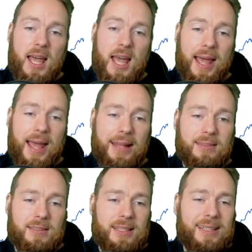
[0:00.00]

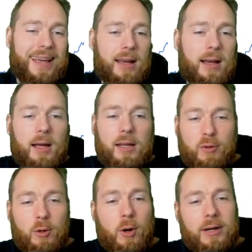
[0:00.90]
And yeah, if
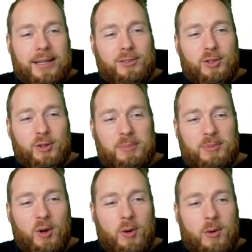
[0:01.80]
you are into
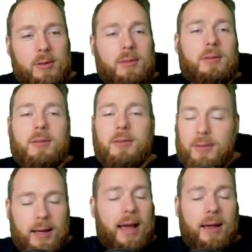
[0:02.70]
crypto,
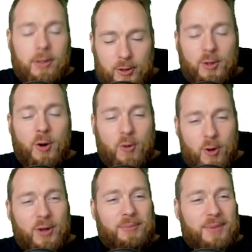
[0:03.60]
uh, you know
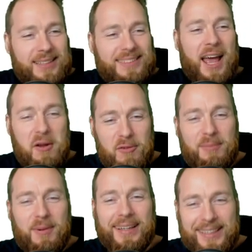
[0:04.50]
Coinbase.
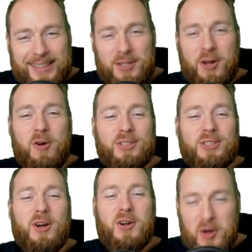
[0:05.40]
Everybody knows
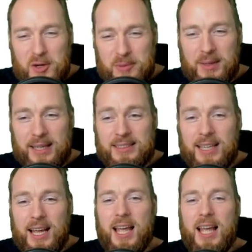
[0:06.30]
Coinbase.
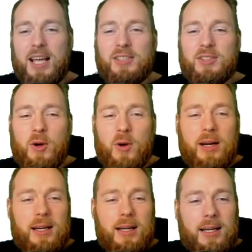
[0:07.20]
So
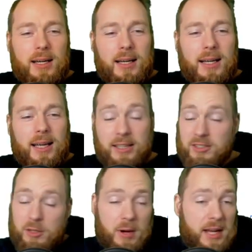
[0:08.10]
it's a
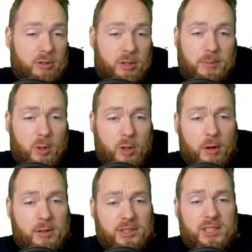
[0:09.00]
great
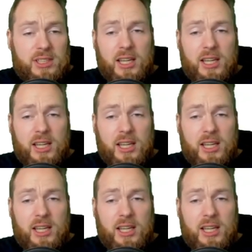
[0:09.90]
cryptocurrency